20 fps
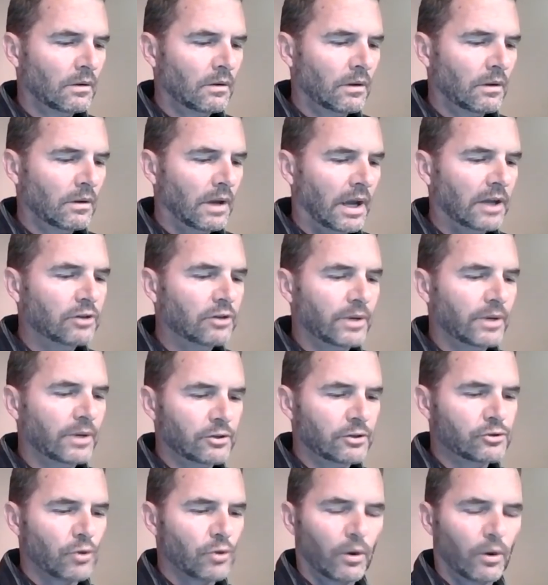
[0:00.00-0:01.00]

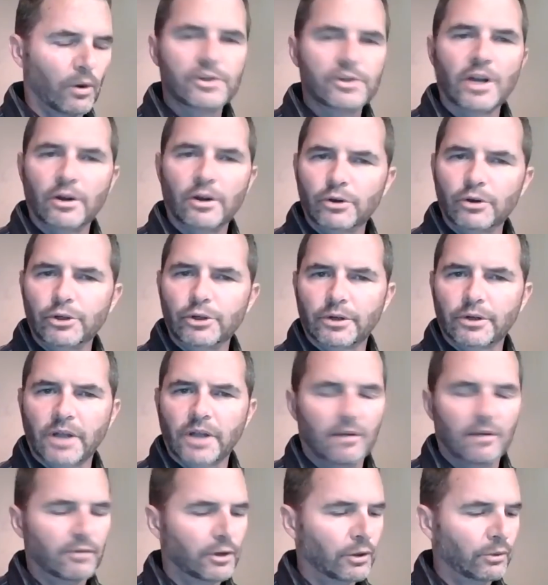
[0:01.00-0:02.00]
Adrian George, I know you're
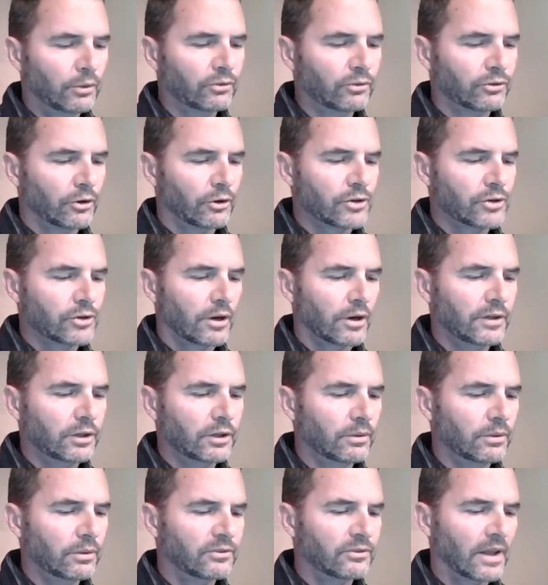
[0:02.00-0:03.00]
kind of a new searcher. I
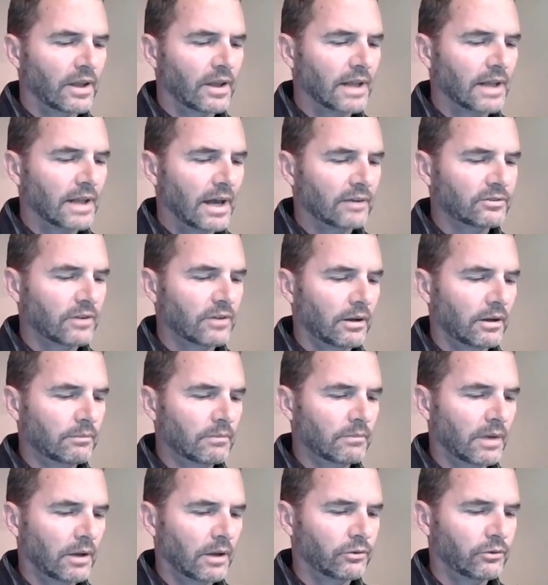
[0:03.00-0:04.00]
think you had said last
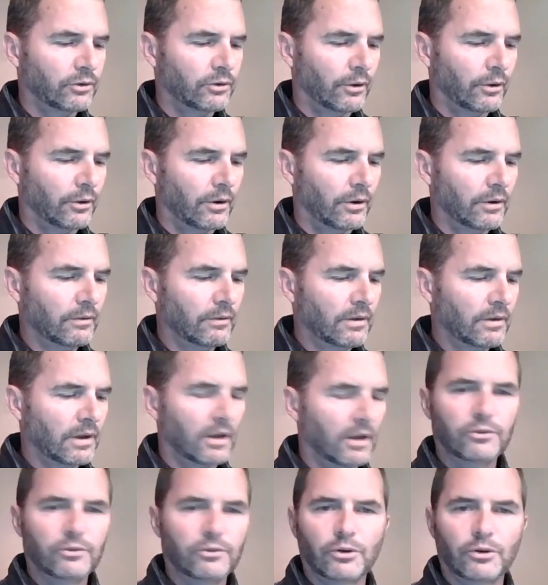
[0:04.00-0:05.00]
time. How's your
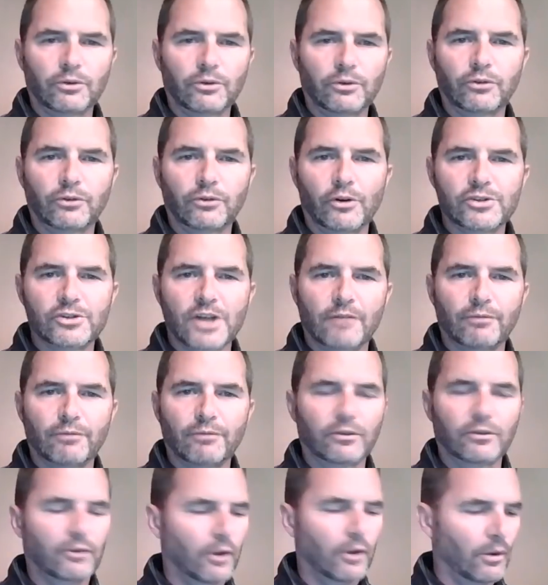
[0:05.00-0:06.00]
search
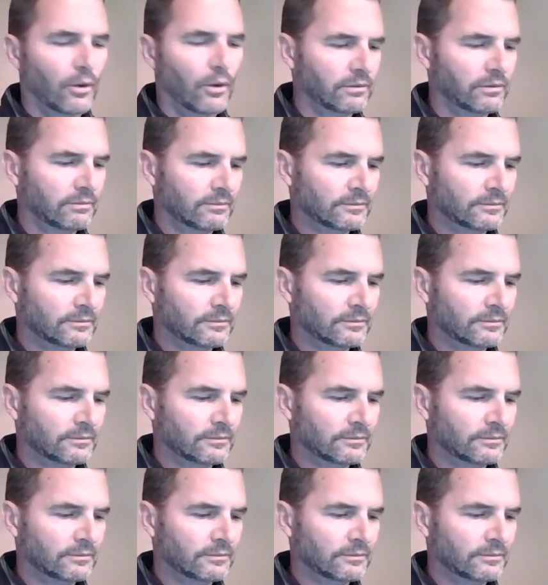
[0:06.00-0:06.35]
efforts going?